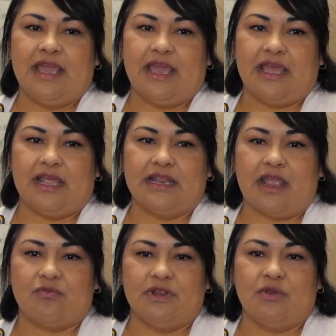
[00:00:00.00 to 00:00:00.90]
and
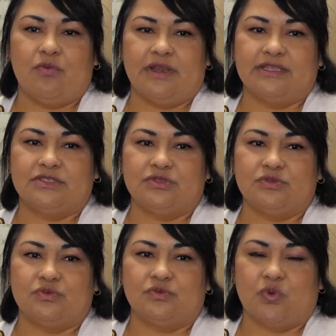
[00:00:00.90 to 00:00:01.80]
I really wanted
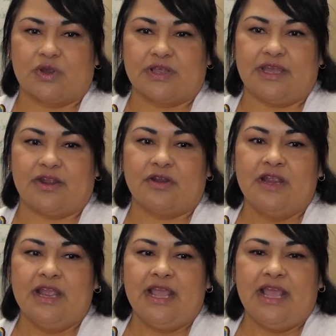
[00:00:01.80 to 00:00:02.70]
to work there
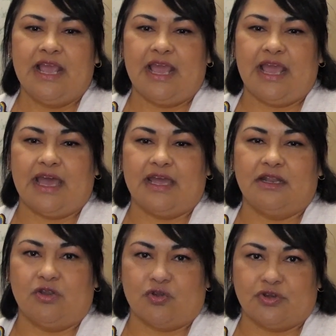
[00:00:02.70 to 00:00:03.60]

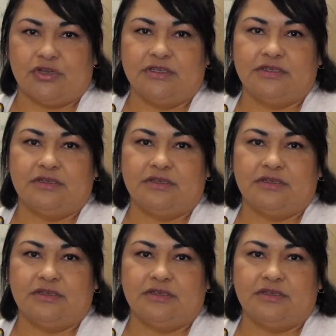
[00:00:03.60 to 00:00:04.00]
and learn